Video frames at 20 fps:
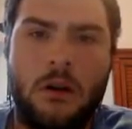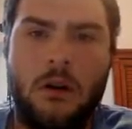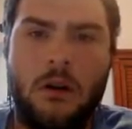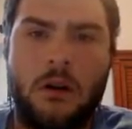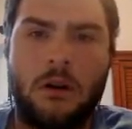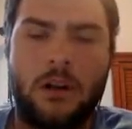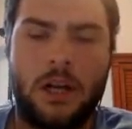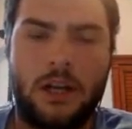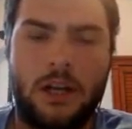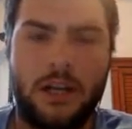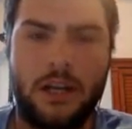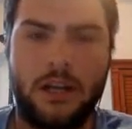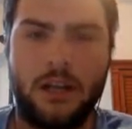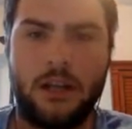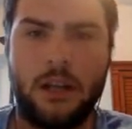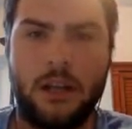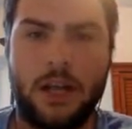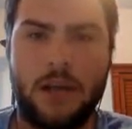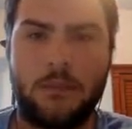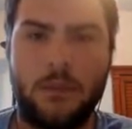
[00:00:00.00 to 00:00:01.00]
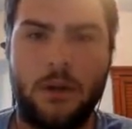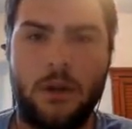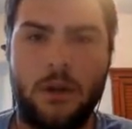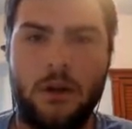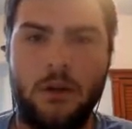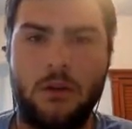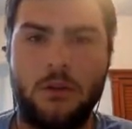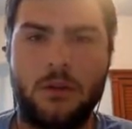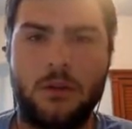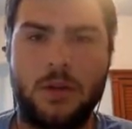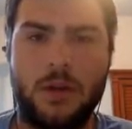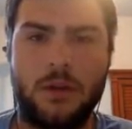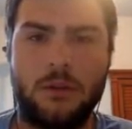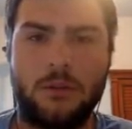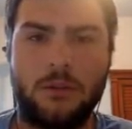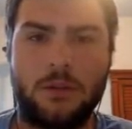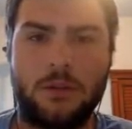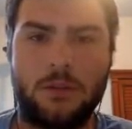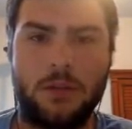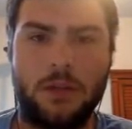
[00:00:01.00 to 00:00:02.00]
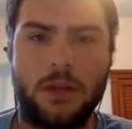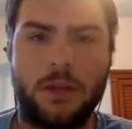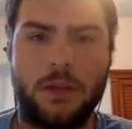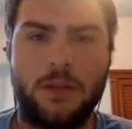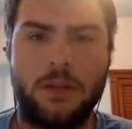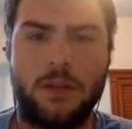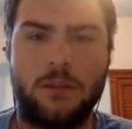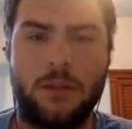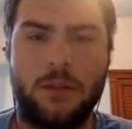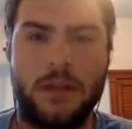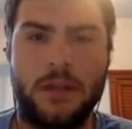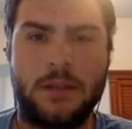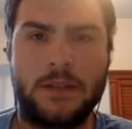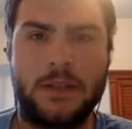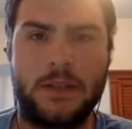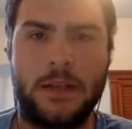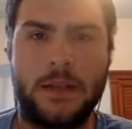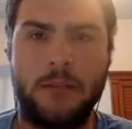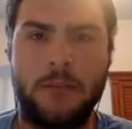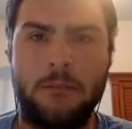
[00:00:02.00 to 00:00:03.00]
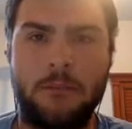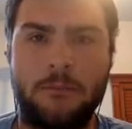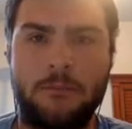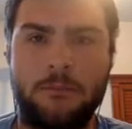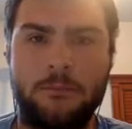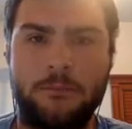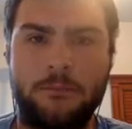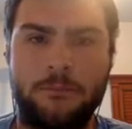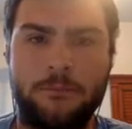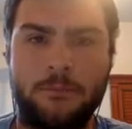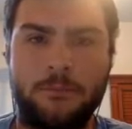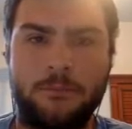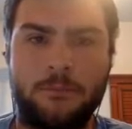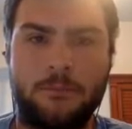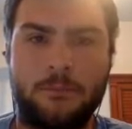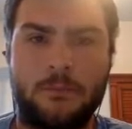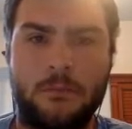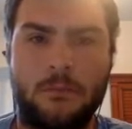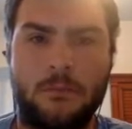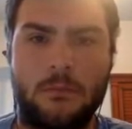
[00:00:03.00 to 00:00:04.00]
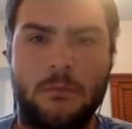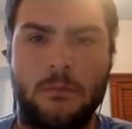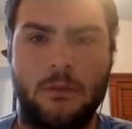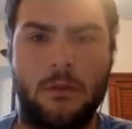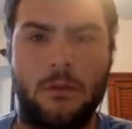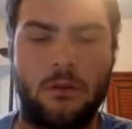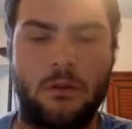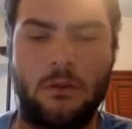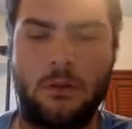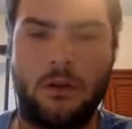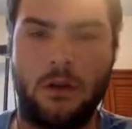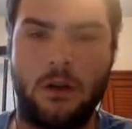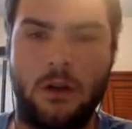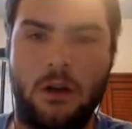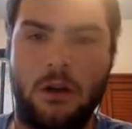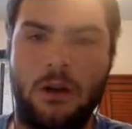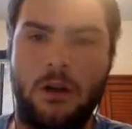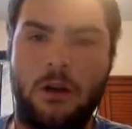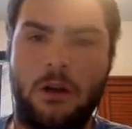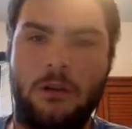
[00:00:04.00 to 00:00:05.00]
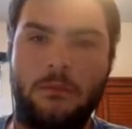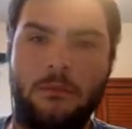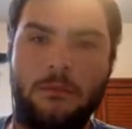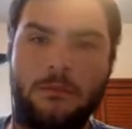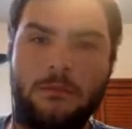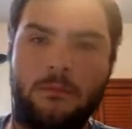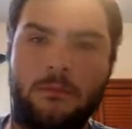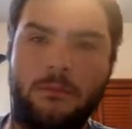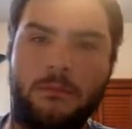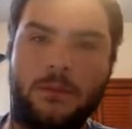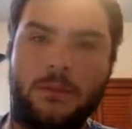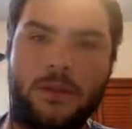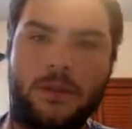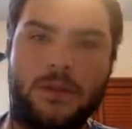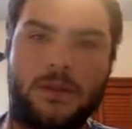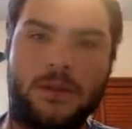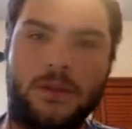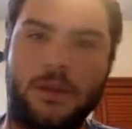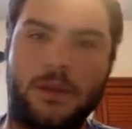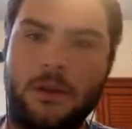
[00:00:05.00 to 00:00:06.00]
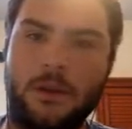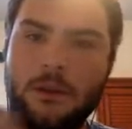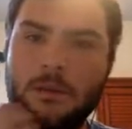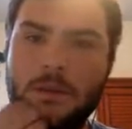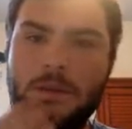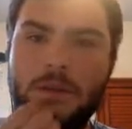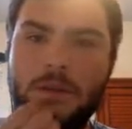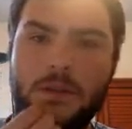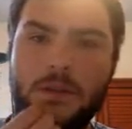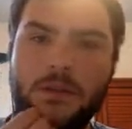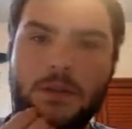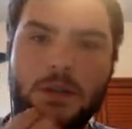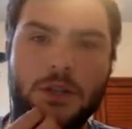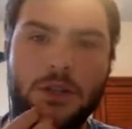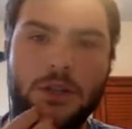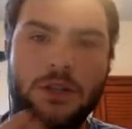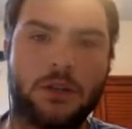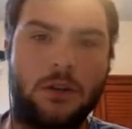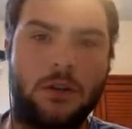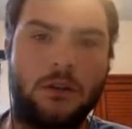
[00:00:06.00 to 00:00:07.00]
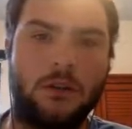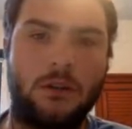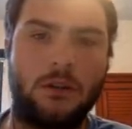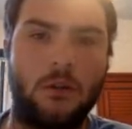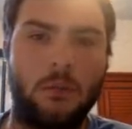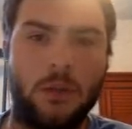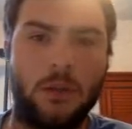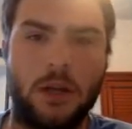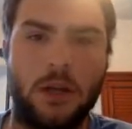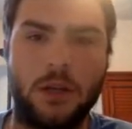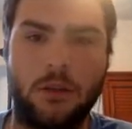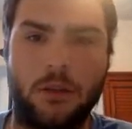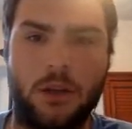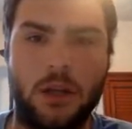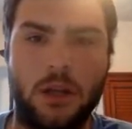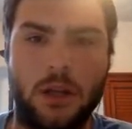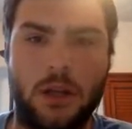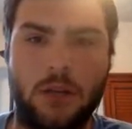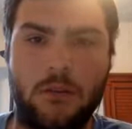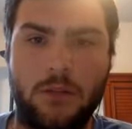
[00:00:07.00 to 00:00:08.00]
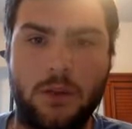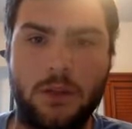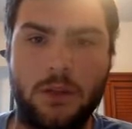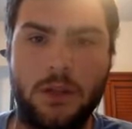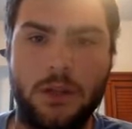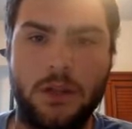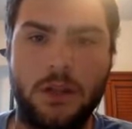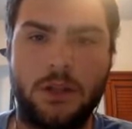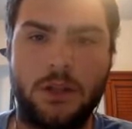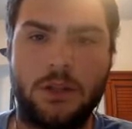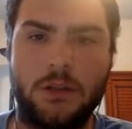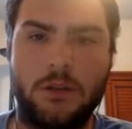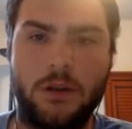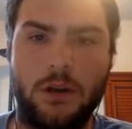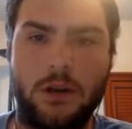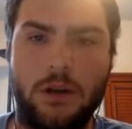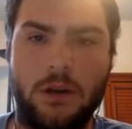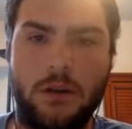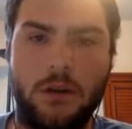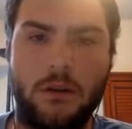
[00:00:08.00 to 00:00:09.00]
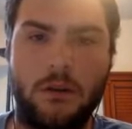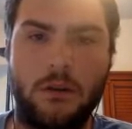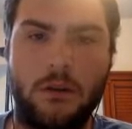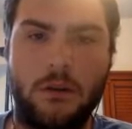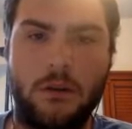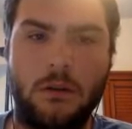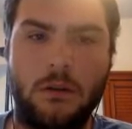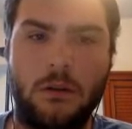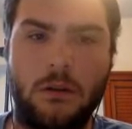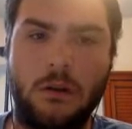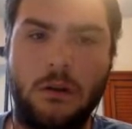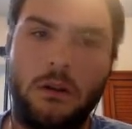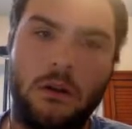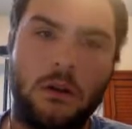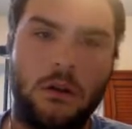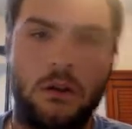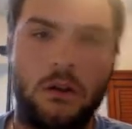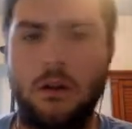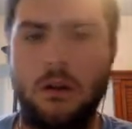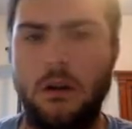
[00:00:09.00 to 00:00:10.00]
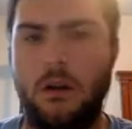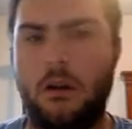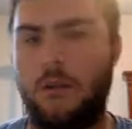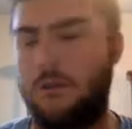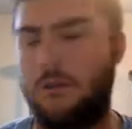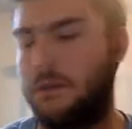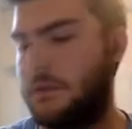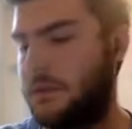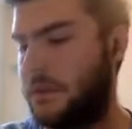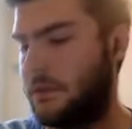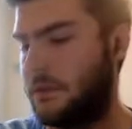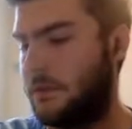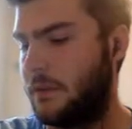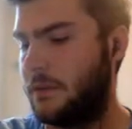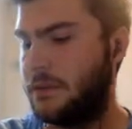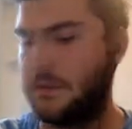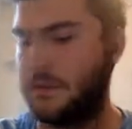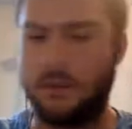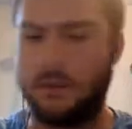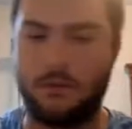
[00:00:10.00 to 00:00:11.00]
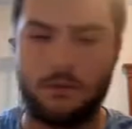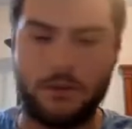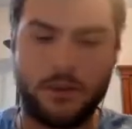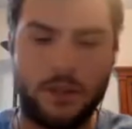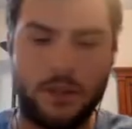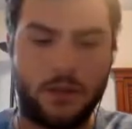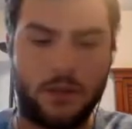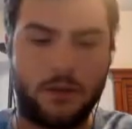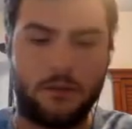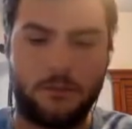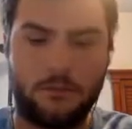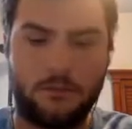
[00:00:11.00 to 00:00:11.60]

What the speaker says: Not getting a game though. I'm just playing at such a bad time. Let's see. Still searching, hoping I don't get like a 1400 right here. Alright, 15-15. I'll take it.